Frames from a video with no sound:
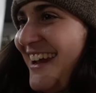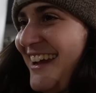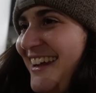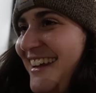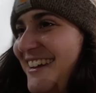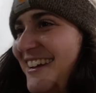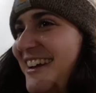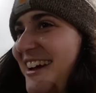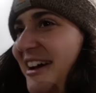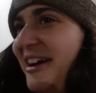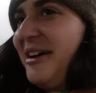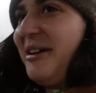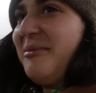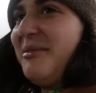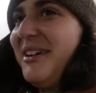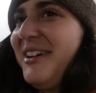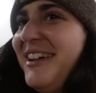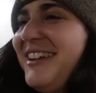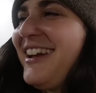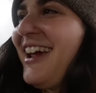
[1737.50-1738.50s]
And
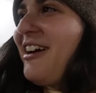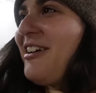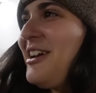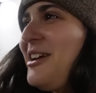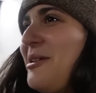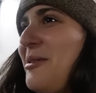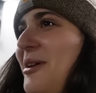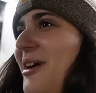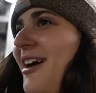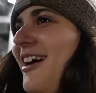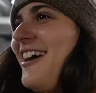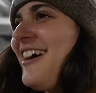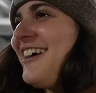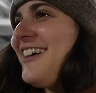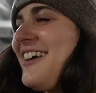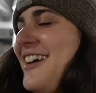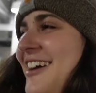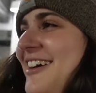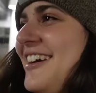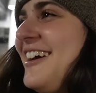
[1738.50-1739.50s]
now here we
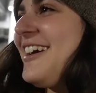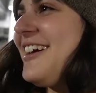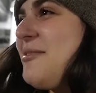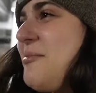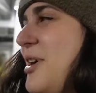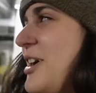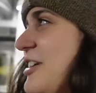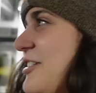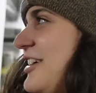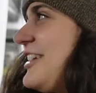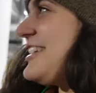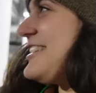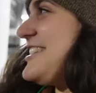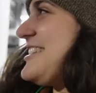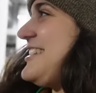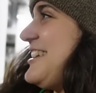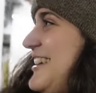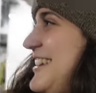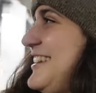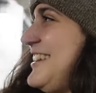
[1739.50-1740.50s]
are. Margaritas?